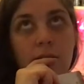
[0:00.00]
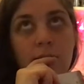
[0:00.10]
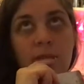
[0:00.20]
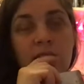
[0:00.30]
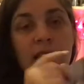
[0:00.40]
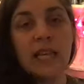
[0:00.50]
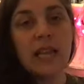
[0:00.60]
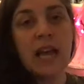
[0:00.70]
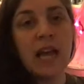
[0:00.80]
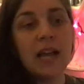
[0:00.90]
feeling
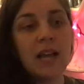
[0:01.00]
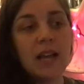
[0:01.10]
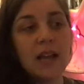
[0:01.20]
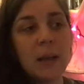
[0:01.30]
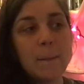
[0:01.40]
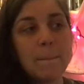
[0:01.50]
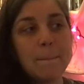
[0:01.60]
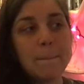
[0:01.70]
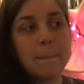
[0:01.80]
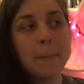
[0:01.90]
like
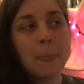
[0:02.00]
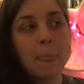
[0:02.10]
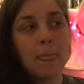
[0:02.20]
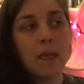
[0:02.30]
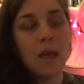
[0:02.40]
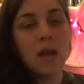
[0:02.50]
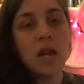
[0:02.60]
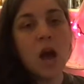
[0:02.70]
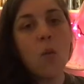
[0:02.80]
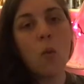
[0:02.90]

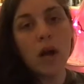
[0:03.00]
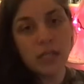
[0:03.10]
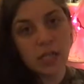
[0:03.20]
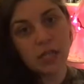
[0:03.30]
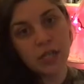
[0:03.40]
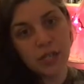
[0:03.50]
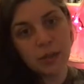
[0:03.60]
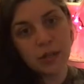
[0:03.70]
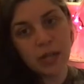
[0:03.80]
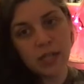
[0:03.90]
not wanting to do
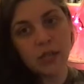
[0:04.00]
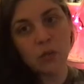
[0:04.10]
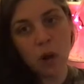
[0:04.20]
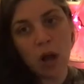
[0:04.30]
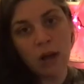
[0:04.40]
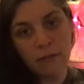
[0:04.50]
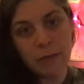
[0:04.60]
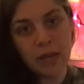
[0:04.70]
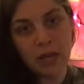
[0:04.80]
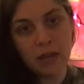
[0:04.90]
things is wrong of
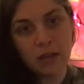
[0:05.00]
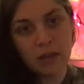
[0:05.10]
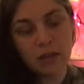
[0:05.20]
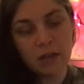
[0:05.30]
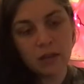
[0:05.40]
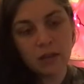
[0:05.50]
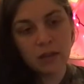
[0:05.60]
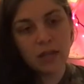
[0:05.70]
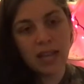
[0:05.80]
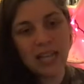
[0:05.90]
me.
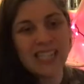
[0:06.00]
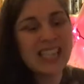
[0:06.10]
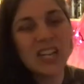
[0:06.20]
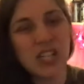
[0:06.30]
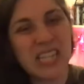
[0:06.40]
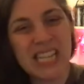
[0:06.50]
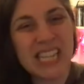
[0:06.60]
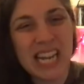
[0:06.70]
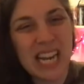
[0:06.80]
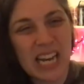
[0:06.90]
Like there's things
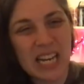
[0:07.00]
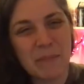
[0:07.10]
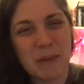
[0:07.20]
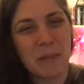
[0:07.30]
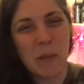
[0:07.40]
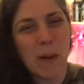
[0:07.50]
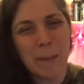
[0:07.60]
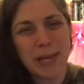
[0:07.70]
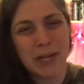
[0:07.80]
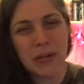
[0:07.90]
that people want me
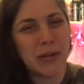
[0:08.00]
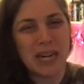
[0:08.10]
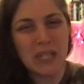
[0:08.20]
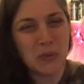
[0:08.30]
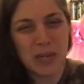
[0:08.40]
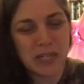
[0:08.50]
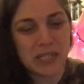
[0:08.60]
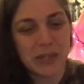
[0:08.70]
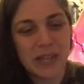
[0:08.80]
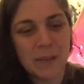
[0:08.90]
to do and I don't want to
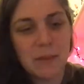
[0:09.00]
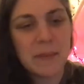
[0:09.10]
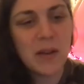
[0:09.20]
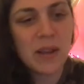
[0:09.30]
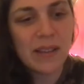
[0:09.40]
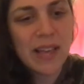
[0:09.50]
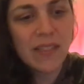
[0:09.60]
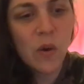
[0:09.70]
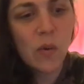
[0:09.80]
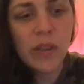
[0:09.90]
do them, and
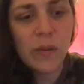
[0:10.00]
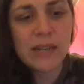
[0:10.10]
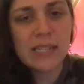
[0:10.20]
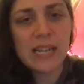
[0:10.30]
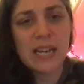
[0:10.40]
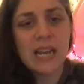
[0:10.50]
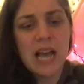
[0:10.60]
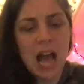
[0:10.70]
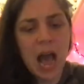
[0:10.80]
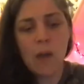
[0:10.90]
like the only reason
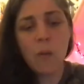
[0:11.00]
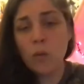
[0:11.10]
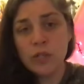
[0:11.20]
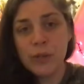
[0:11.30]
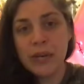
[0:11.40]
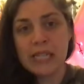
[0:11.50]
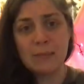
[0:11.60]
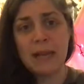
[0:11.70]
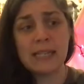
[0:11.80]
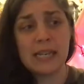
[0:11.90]
I won't do it is
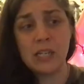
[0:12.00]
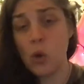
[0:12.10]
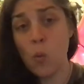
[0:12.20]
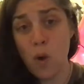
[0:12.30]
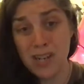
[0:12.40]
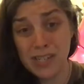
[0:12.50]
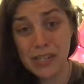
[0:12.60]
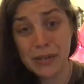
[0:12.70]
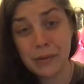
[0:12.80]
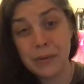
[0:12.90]
because I don't want
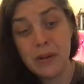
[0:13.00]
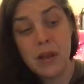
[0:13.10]
to.